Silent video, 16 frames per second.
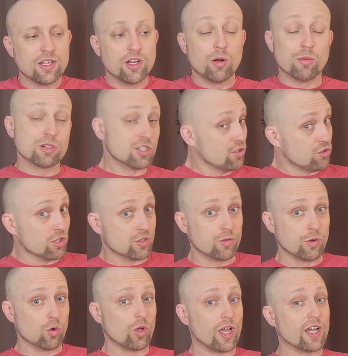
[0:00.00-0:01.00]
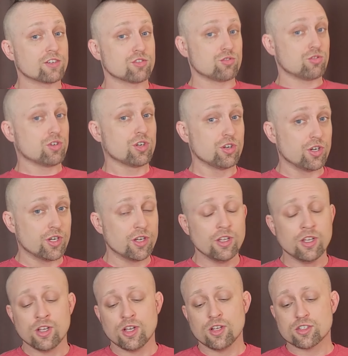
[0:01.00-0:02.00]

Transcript: You know, but certain tricks feel extra good.